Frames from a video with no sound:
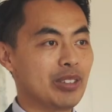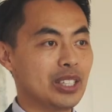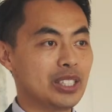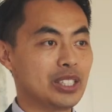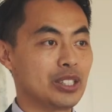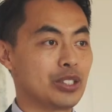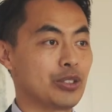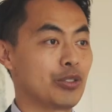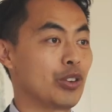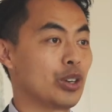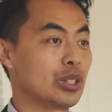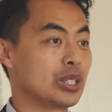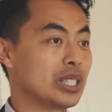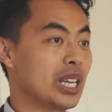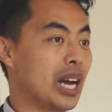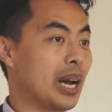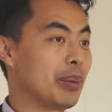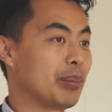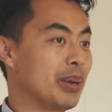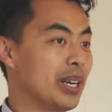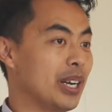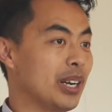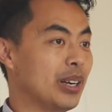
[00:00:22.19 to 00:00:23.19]
this is first
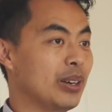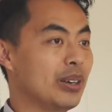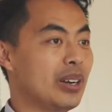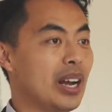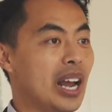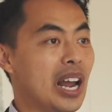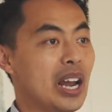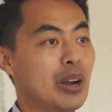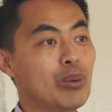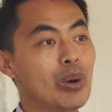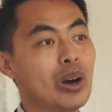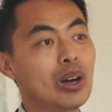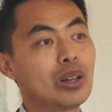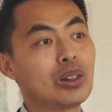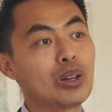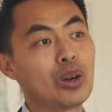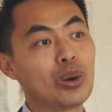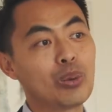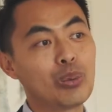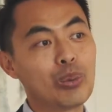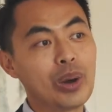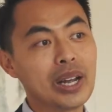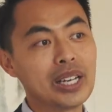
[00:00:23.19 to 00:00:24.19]
time here and you want to
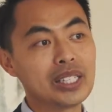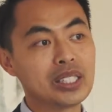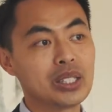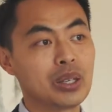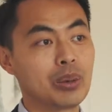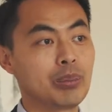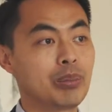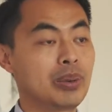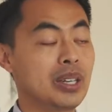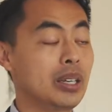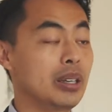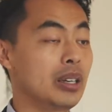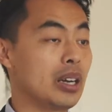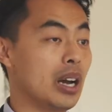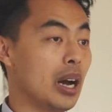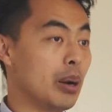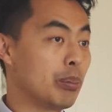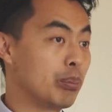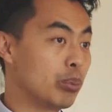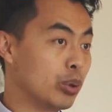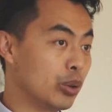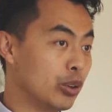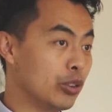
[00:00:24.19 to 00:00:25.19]
learn ways to be
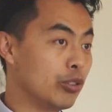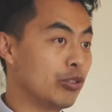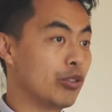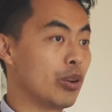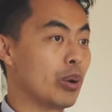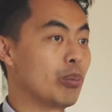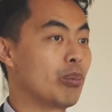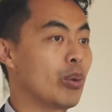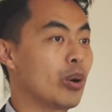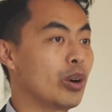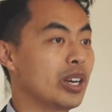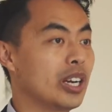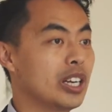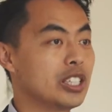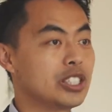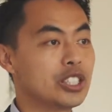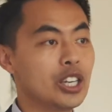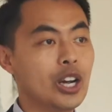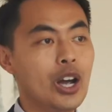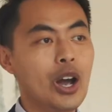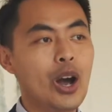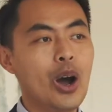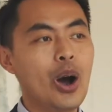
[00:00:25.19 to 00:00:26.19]
approved for mortgage,
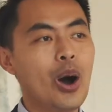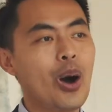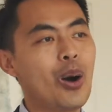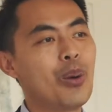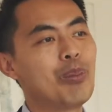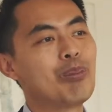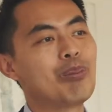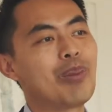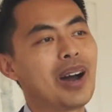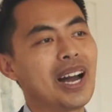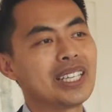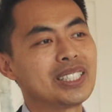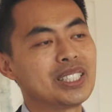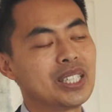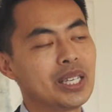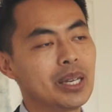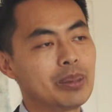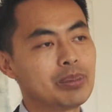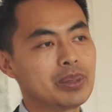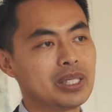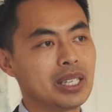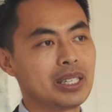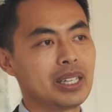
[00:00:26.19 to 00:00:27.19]
home buying
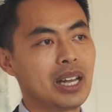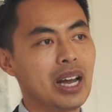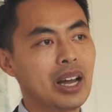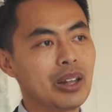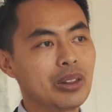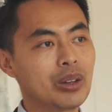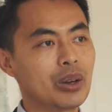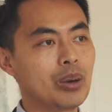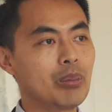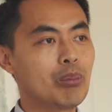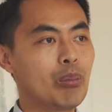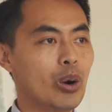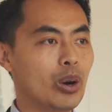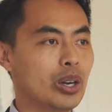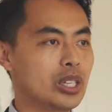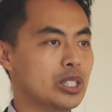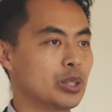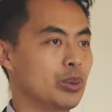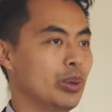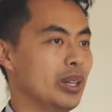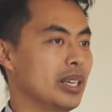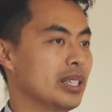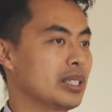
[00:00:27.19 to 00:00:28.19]
tips and other
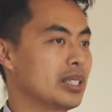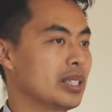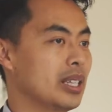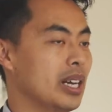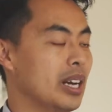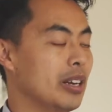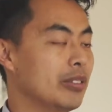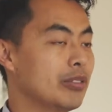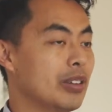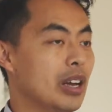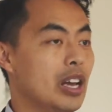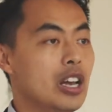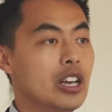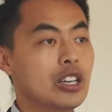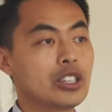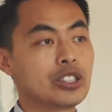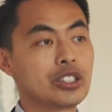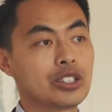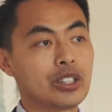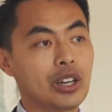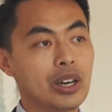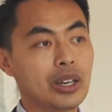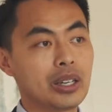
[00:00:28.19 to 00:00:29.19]
mortgage related stuff,
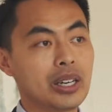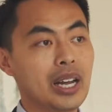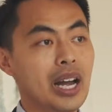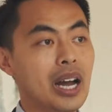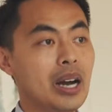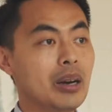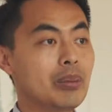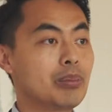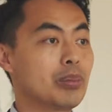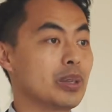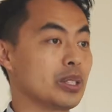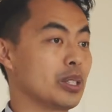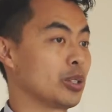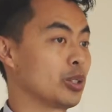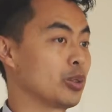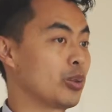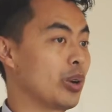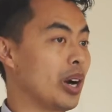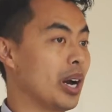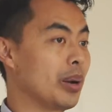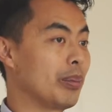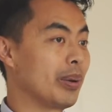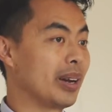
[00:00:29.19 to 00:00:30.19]
Start now by
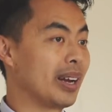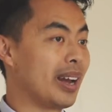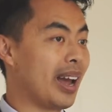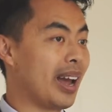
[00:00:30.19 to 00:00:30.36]
subscribing